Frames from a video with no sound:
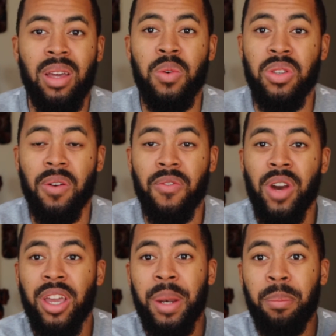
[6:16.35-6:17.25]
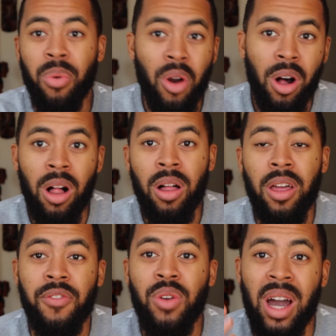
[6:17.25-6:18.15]
It was a freaking brawl.
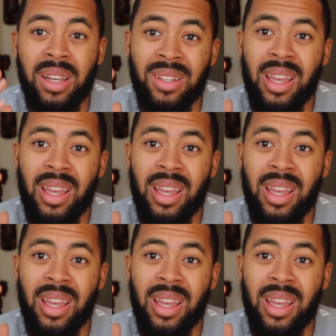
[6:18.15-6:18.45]
If you guys